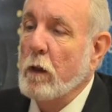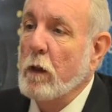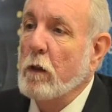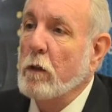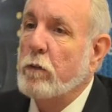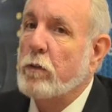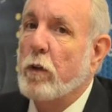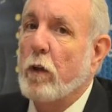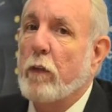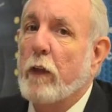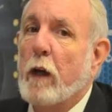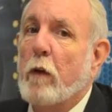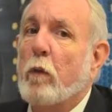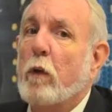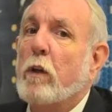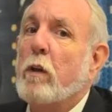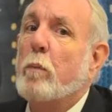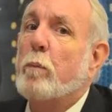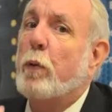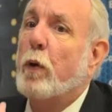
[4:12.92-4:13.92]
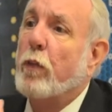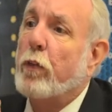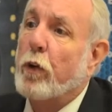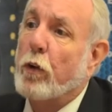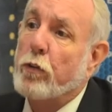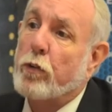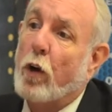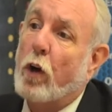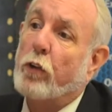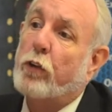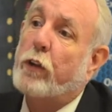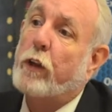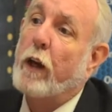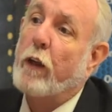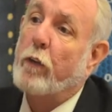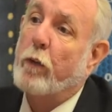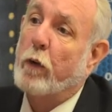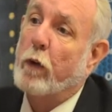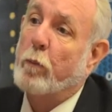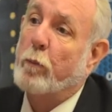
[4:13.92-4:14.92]
so then when you put those all
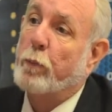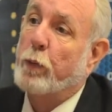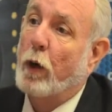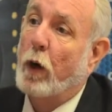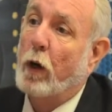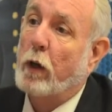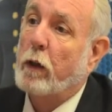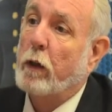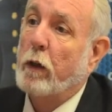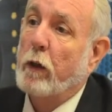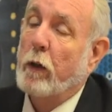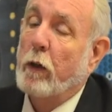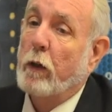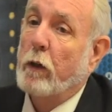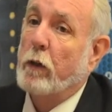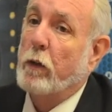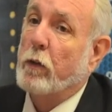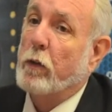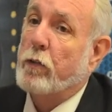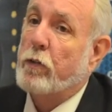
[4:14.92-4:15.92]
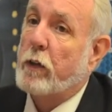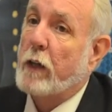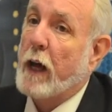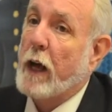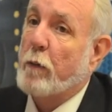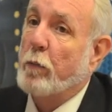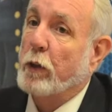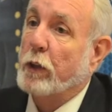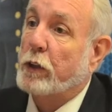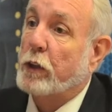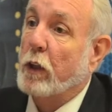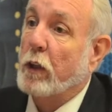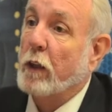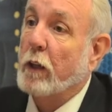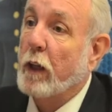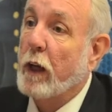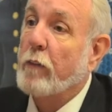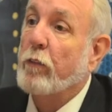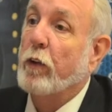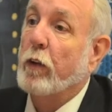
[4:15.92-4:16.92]
together in a book, you establish a
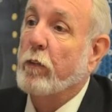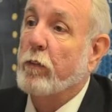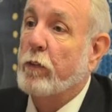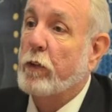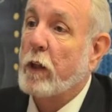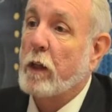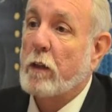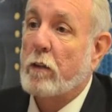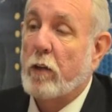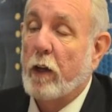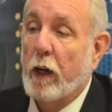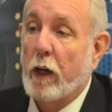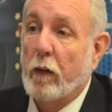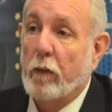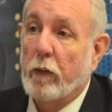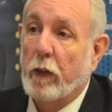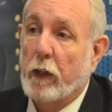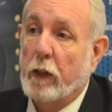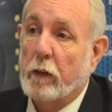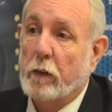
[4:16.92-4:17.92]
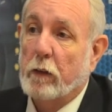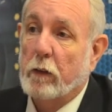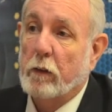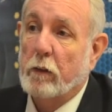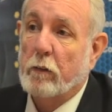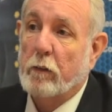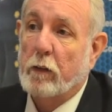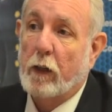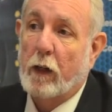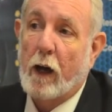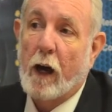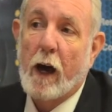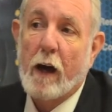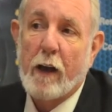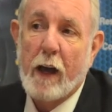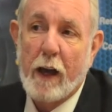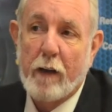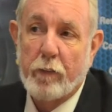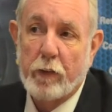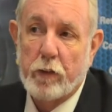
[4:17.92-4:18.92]
level of detail that, uh, that I
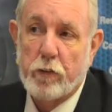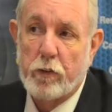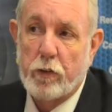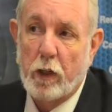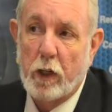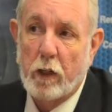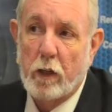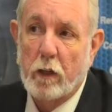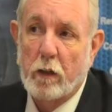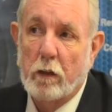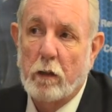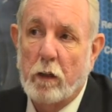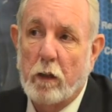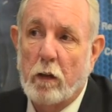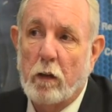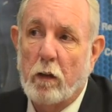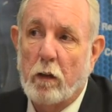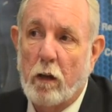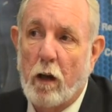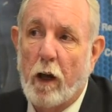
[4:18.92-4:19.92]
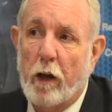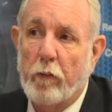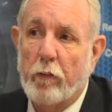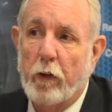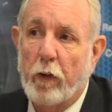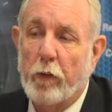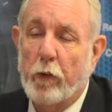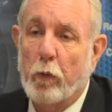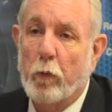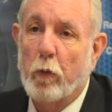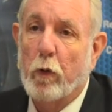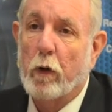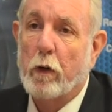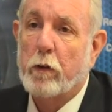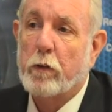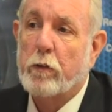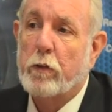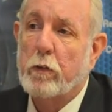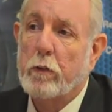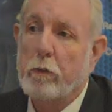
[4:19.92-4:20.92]
haven't seen in, in a lot of other works.